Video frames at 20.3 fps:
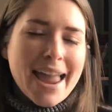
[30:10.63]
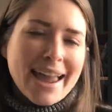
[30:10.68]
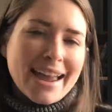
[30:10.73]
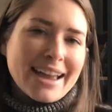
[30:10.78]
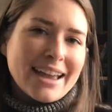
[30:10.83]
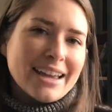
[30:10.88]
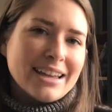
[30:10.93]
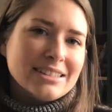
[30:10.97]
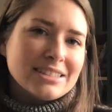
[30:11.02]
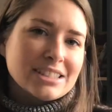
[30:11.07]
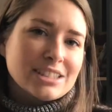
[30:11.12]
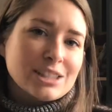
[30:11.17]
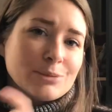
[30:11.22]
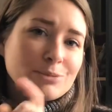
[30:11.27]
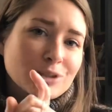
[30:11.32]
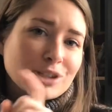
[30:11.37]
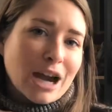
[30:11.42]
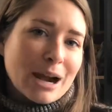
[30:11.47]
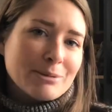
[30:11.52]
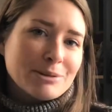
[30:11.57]
and
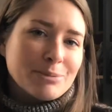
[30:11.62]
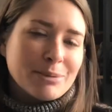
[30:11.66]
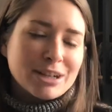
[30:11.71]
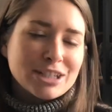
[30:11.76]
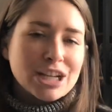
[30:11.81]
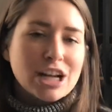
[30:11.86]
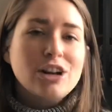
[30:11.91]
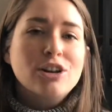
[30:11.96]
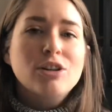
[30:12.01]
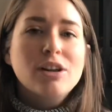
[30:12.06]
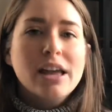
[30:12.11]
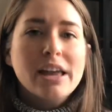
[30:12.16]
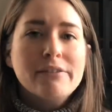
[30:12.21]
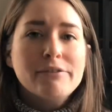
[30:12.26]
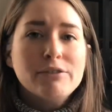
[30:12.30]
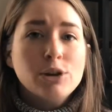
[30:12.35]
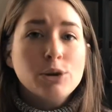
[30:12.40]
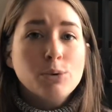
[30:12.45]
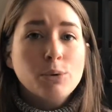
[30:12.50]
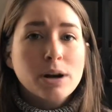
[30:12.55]
subscribe to my channel
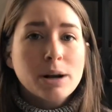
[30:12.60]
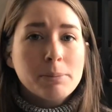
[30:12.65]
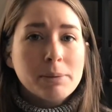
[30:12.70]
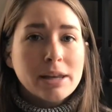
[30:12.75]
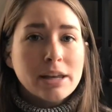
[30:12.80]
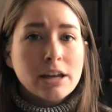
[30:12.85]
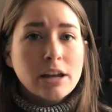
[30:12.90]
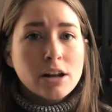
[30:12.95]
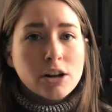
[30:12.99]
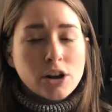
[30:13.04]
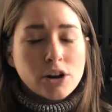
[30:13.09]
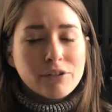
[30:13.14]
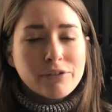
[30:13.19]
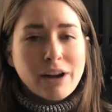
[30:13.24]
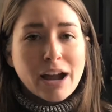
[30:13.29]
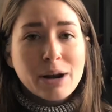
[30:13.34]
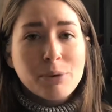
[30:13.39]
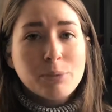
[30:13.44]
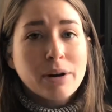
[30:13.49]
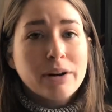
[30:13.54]
if you want to be
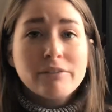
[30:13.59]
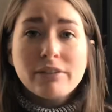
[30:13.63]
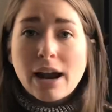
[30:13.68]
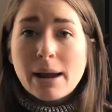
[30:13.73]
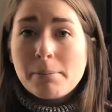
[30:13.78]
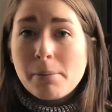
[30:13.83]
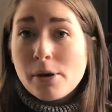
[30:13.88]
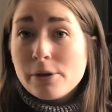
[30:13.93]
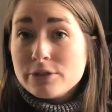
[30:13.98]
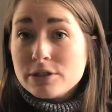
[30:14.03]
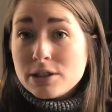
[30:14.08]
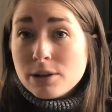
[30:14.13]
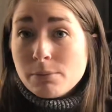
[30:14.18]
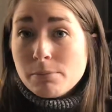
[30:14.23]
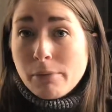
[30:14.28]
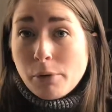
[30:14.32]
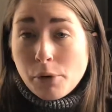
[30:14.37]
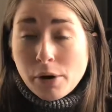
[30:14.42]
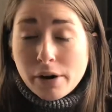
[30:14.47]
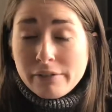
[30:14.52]
notified whenever I post
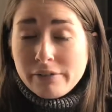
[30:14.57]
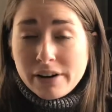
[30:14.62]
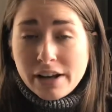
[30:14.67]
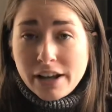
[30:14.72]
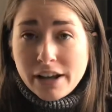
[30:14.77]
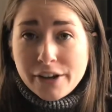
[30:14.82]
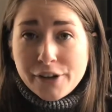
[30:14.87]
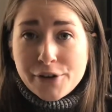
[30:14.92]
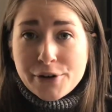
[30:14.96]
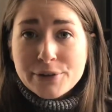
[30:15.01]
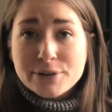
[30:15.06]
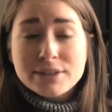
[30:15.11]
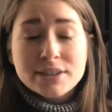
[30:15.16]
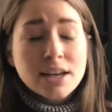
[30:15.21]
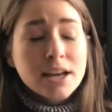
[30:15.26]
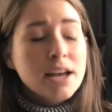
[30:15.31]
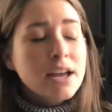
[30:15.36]
more videos